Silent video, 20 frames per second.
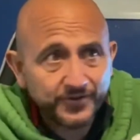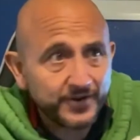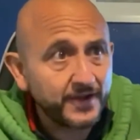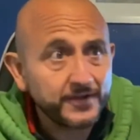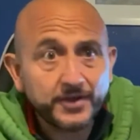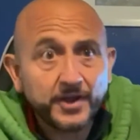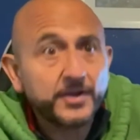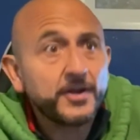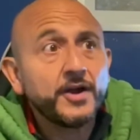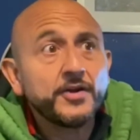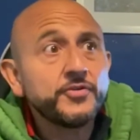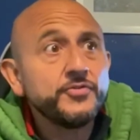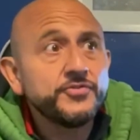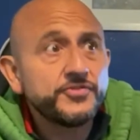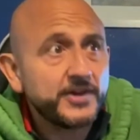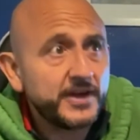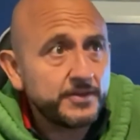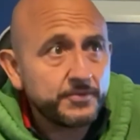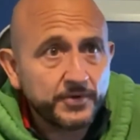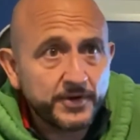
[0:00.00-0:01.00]
I couldn't tell
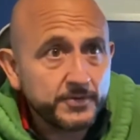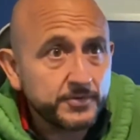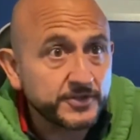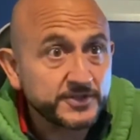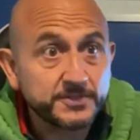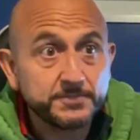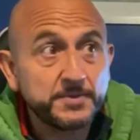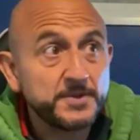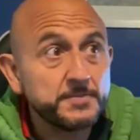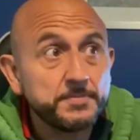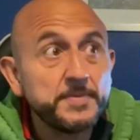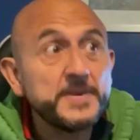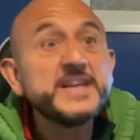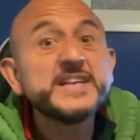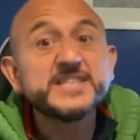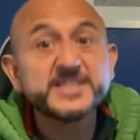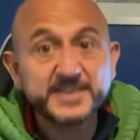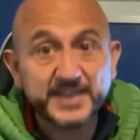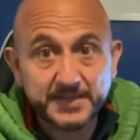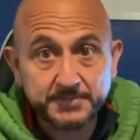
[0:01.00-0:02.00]
you what it was. But the big
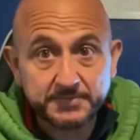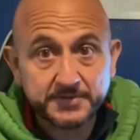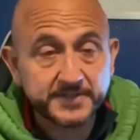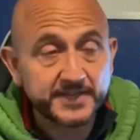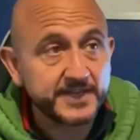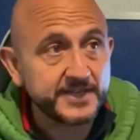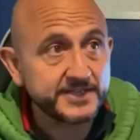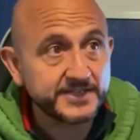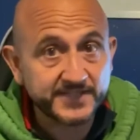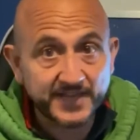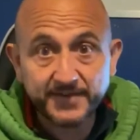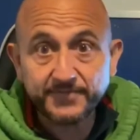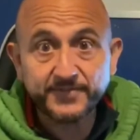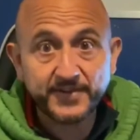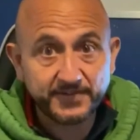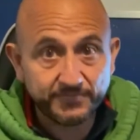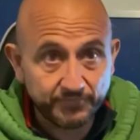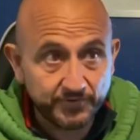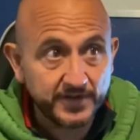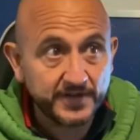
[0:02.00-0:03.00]
scheme of things, safety
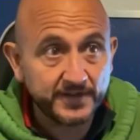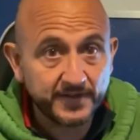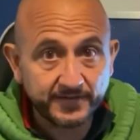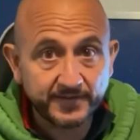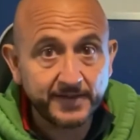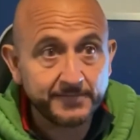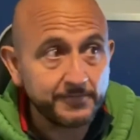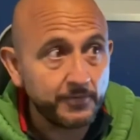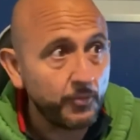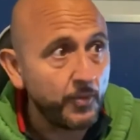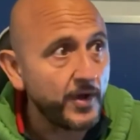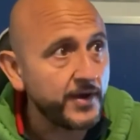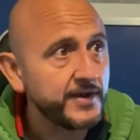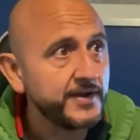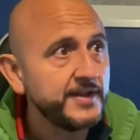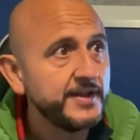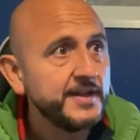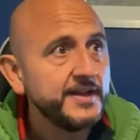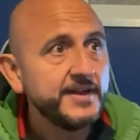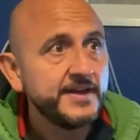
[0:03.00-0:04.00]
is number one,
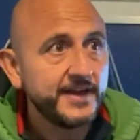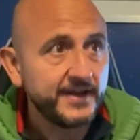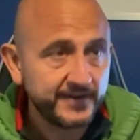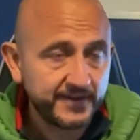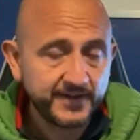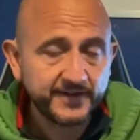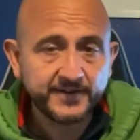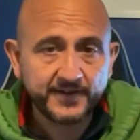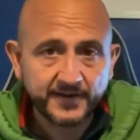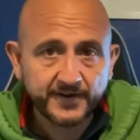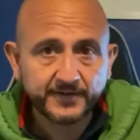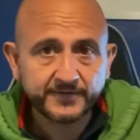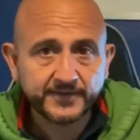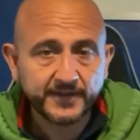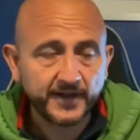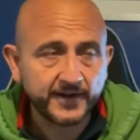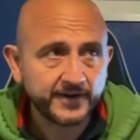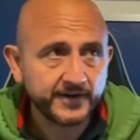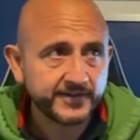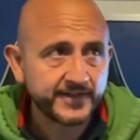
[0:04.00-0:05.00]
and
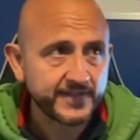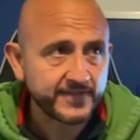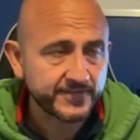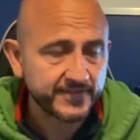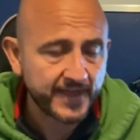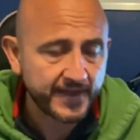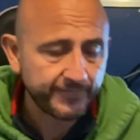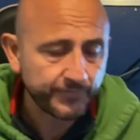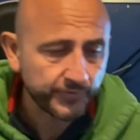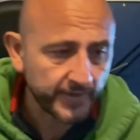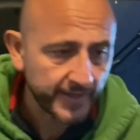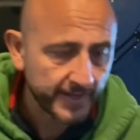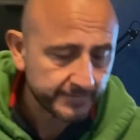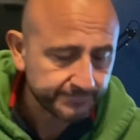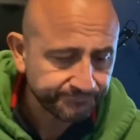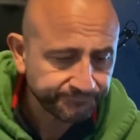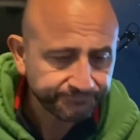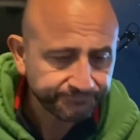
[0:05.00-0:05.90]
I'd get the scaffolding up.